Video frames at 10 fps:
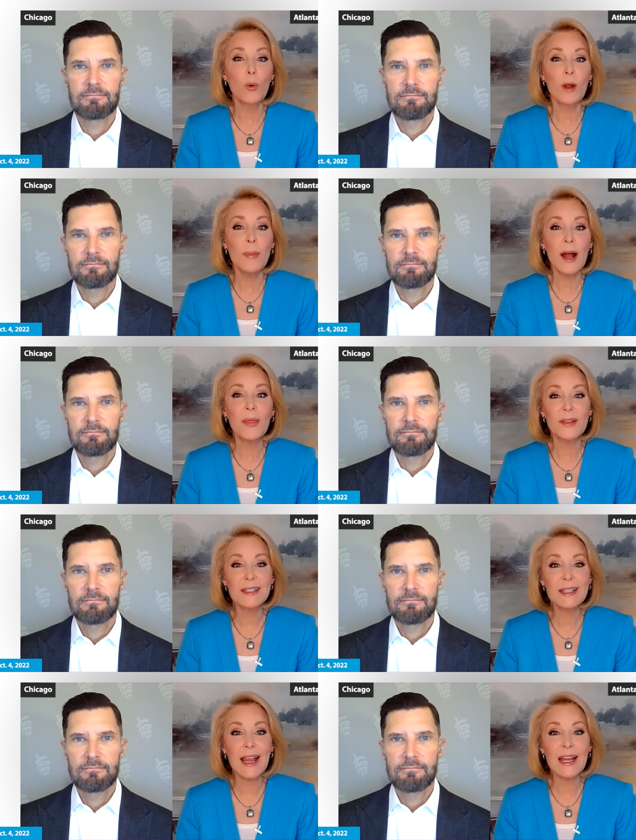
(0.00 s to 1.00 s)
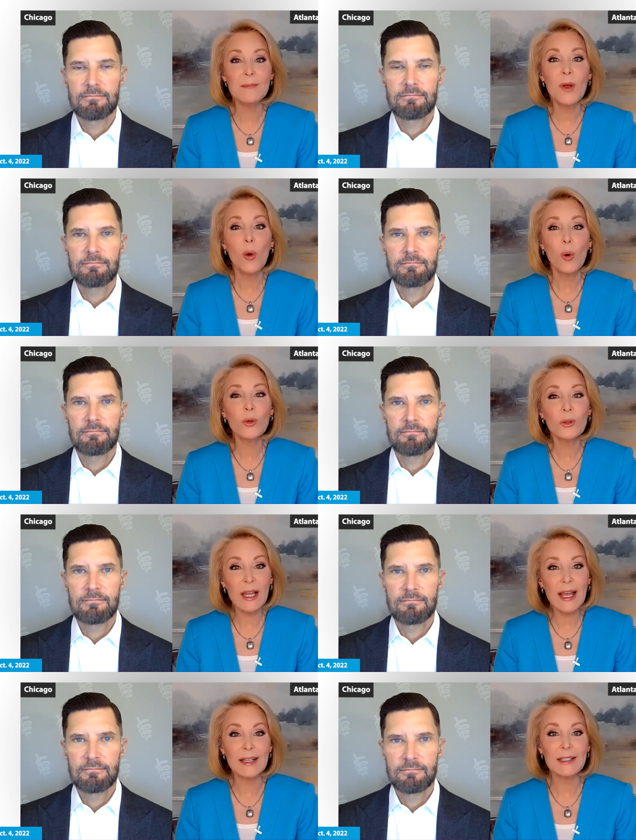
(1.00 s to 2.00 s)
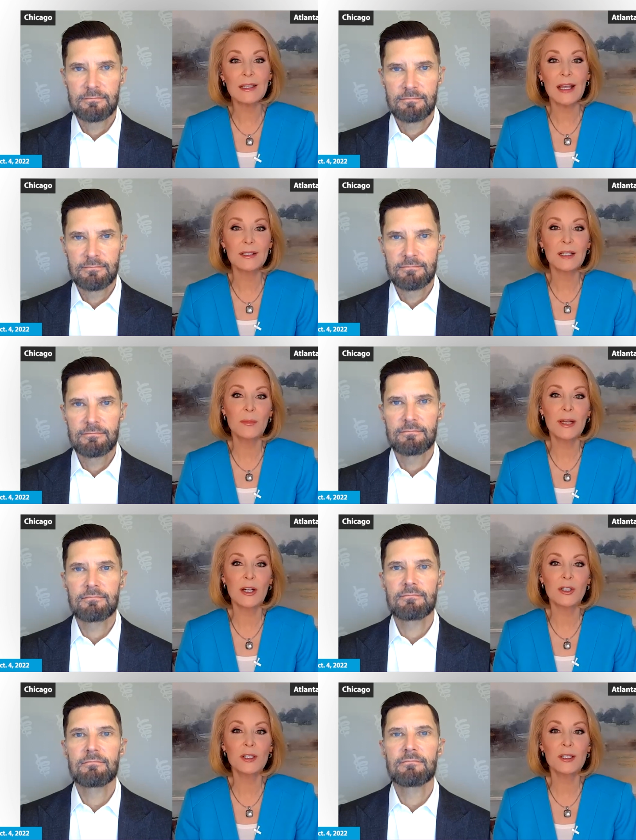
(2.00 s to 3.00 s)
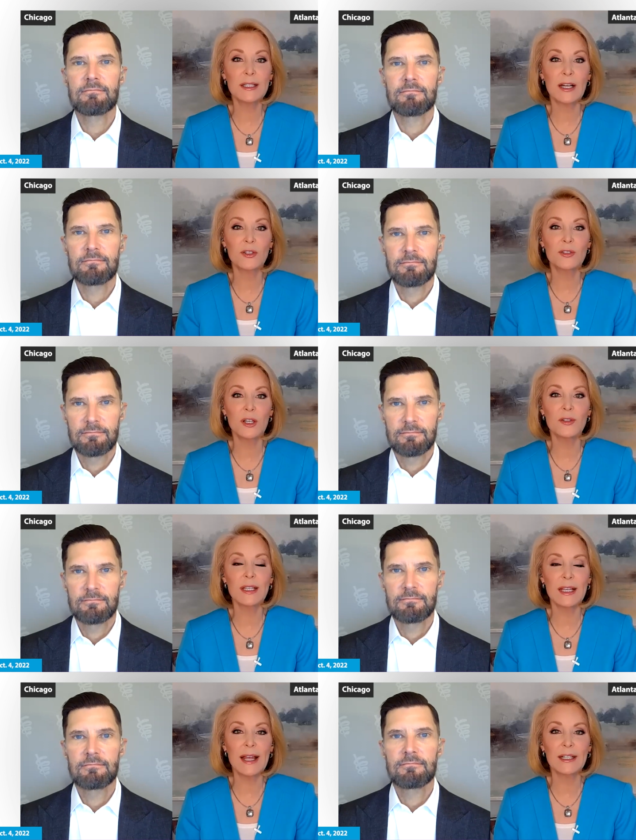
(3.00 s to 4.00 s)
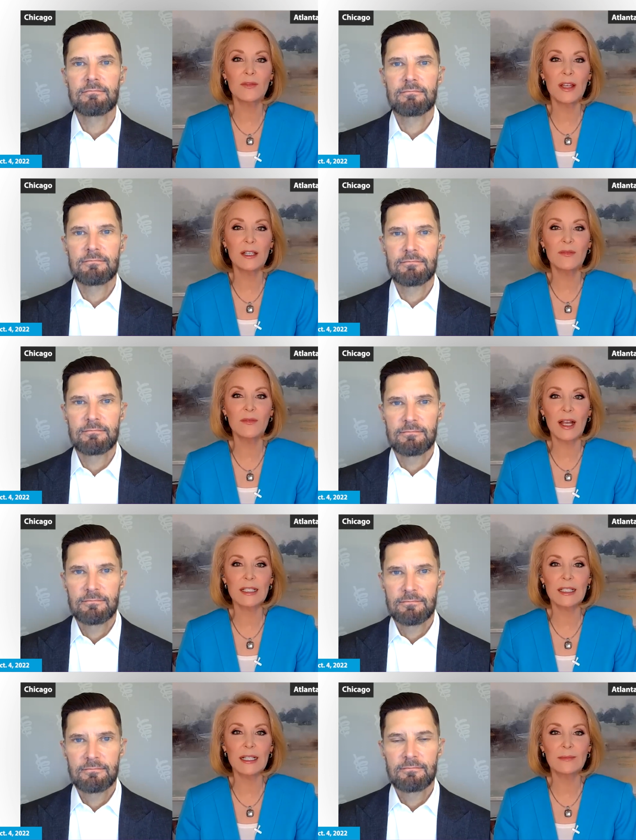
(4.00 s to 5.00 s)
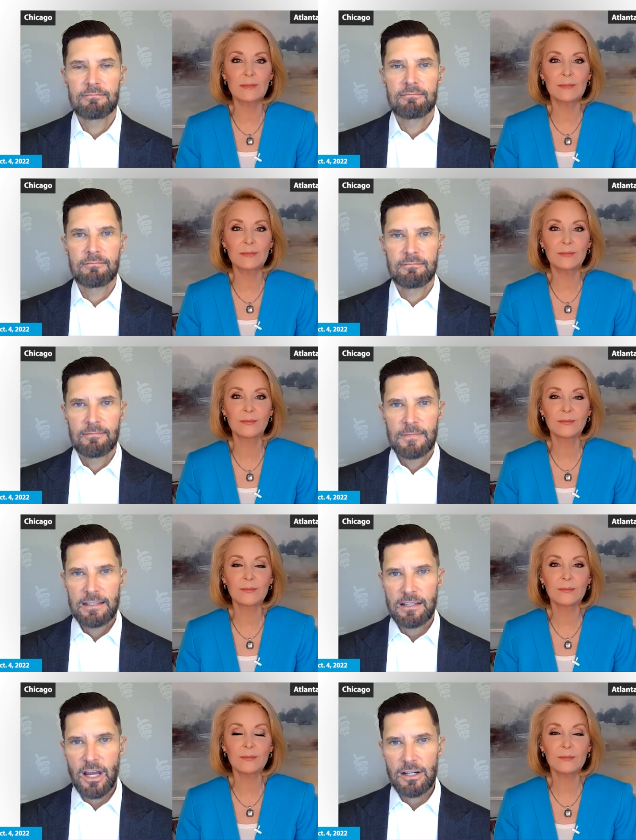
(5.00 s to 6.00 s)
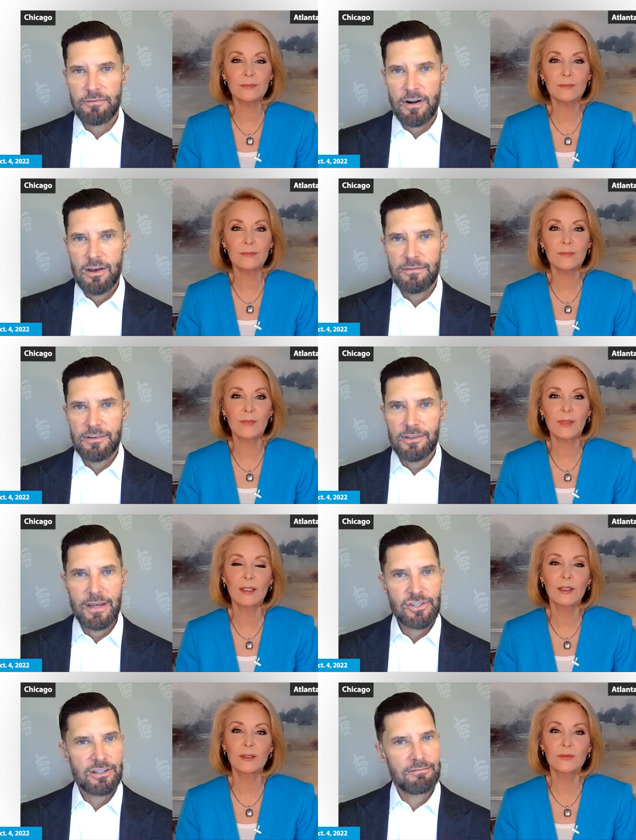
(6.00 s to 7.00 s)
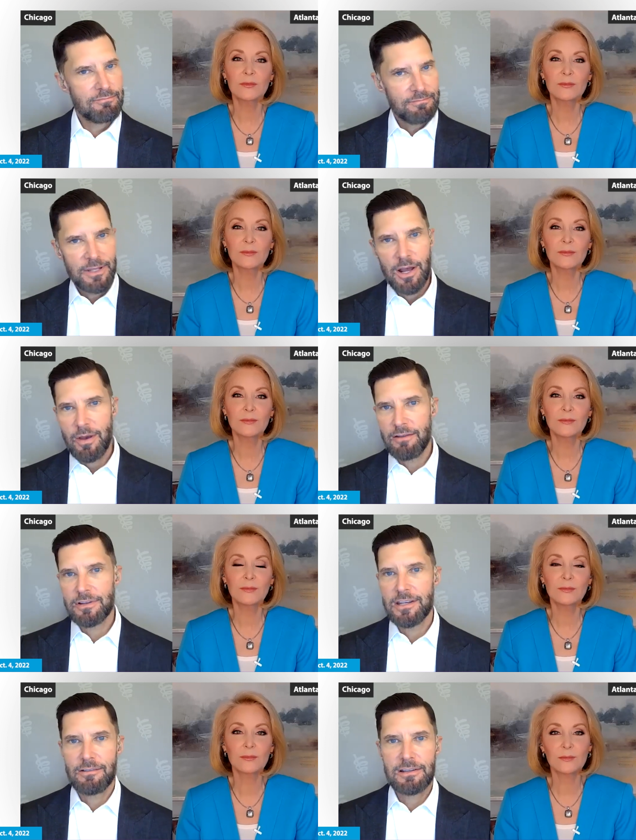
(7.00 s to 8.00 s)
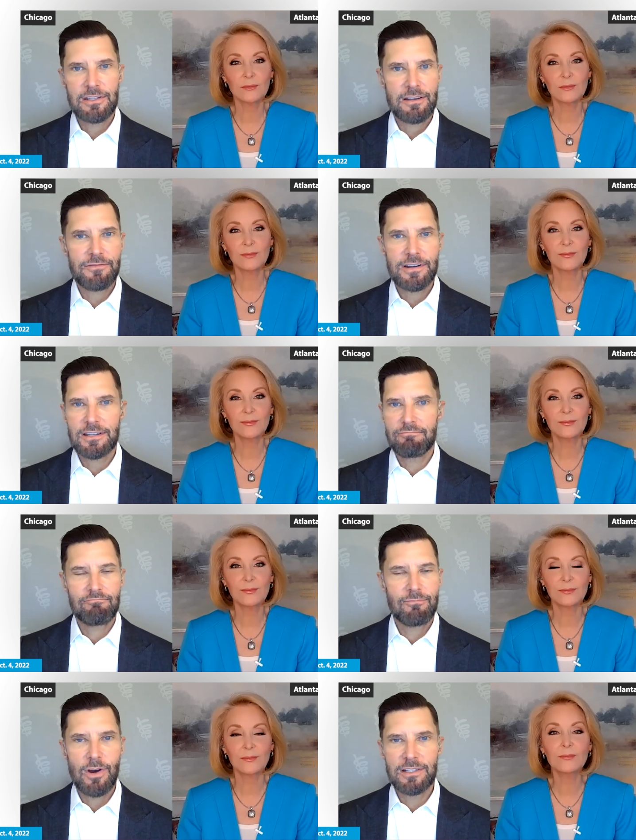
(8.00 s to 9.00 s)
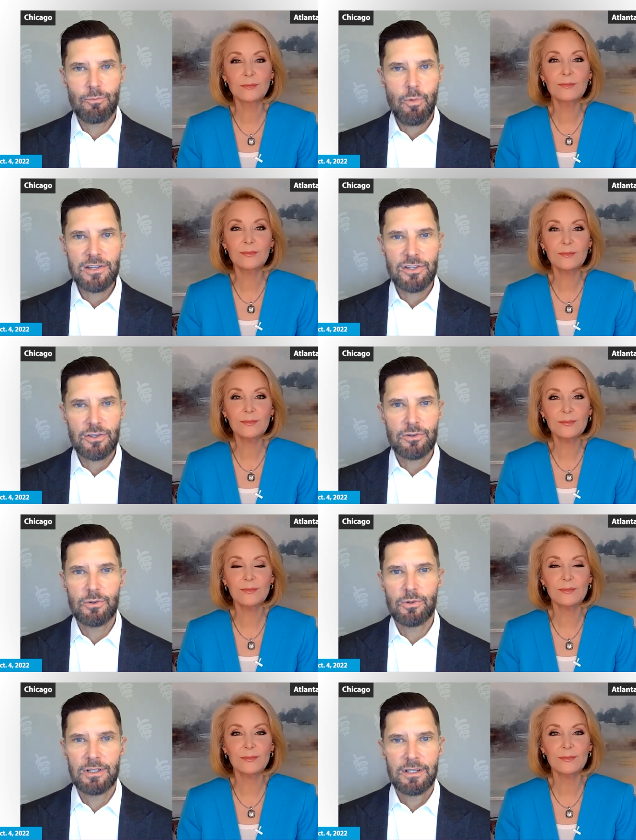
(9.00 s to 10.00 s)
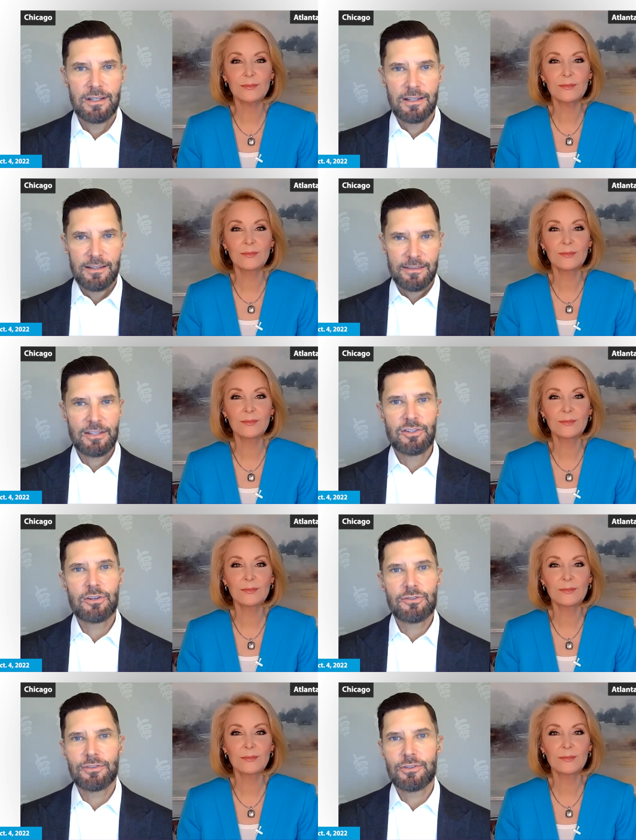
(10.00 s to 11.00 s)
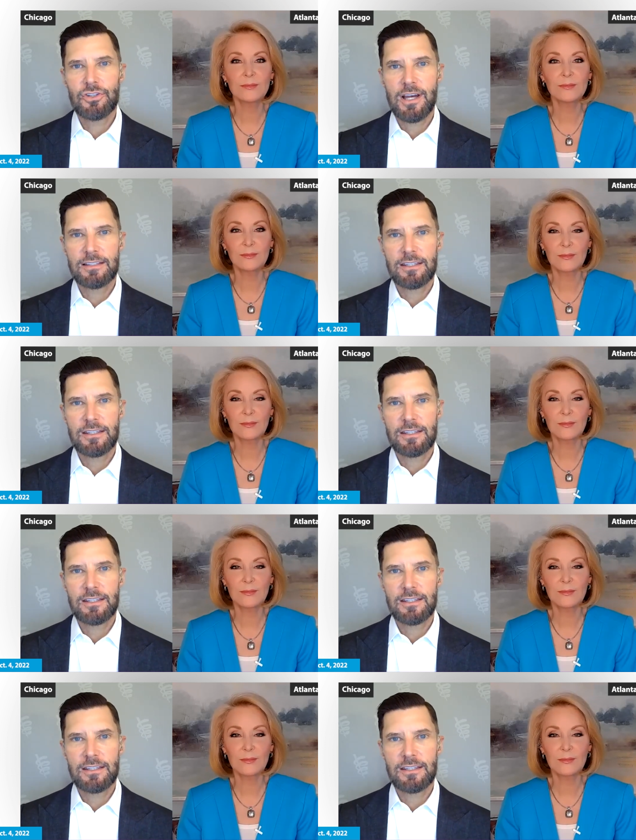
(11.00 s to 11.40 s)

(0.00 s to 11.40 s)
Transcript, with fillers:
Speaker 1: were about the same or less as compared to standard dose inactivated vaccine.
Speaker 2: Now, Dr. Fryhofer, you mentioned you know every year is different. What what do this year's flu shots